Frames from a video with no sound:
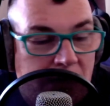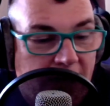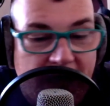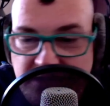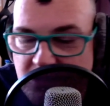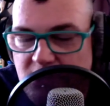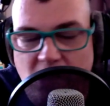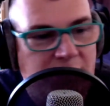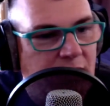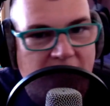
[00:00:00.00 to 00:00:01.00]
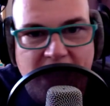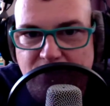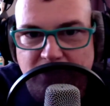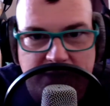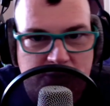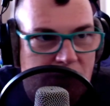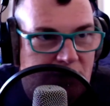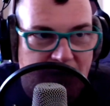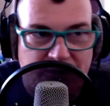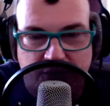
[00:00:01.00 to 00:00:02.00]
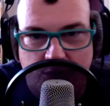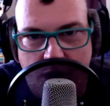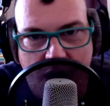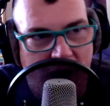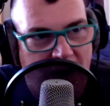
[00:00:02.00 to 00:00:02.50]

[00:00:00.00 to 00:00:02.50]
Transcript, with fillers: yes, it's not going to have Android 10 for a while.